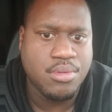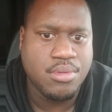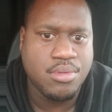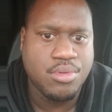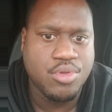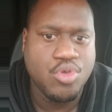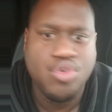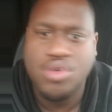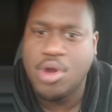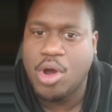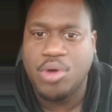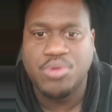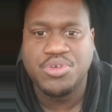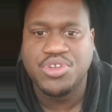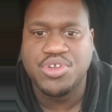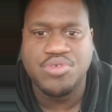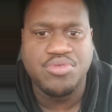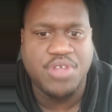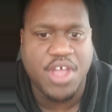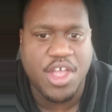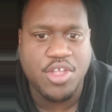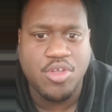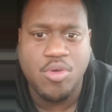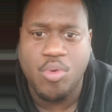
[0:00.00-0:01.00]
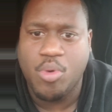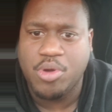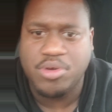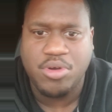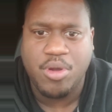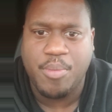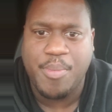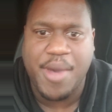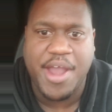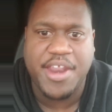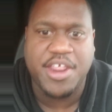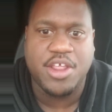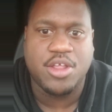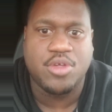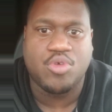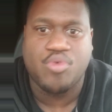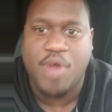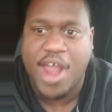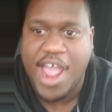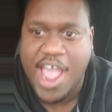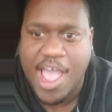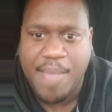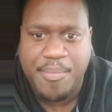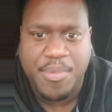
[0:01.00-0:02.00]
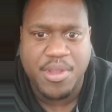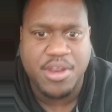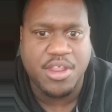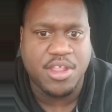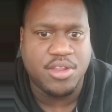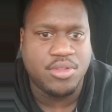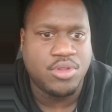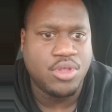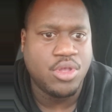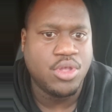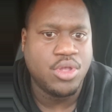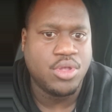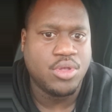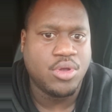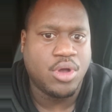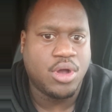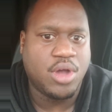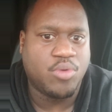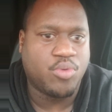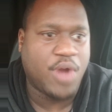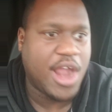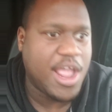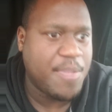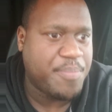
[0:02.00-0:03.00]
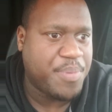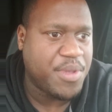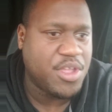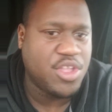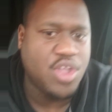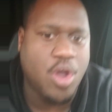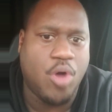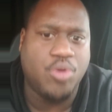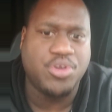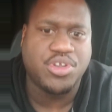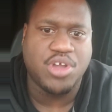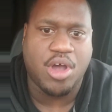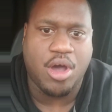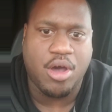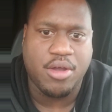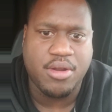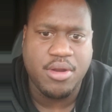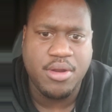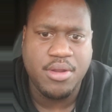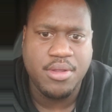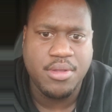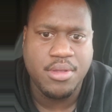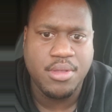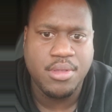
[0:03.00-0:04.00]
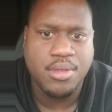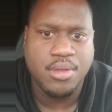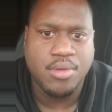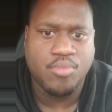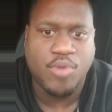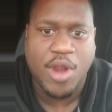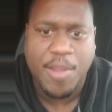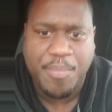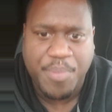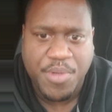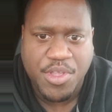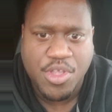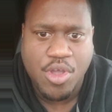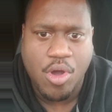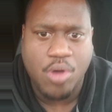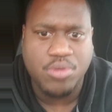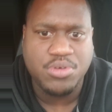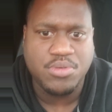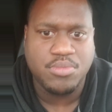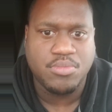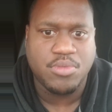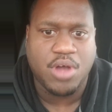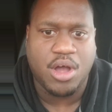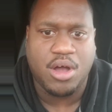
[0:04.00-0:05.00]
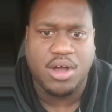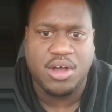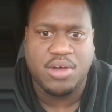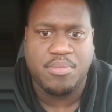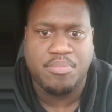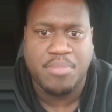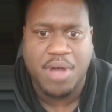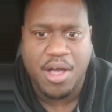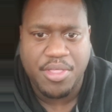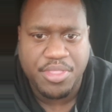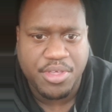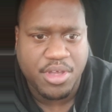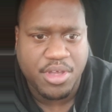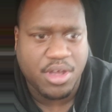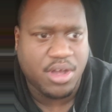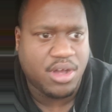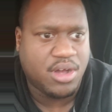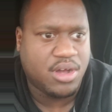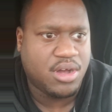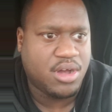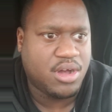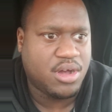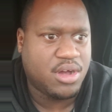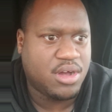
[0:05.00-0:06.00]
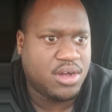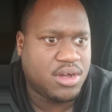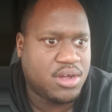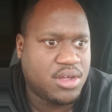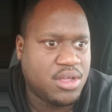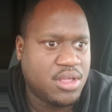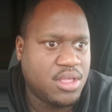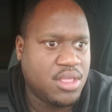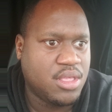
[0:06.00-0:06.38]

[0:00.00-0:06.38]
You don't do that. You want nobody grabbing and raping your daughter, raping your uh, mother uh, uh,